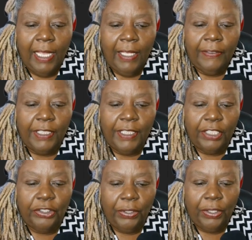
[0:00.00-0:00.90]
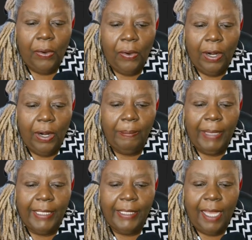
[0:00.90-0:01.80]
the district court may
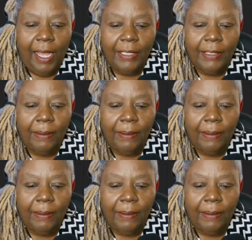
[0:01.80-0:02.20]
not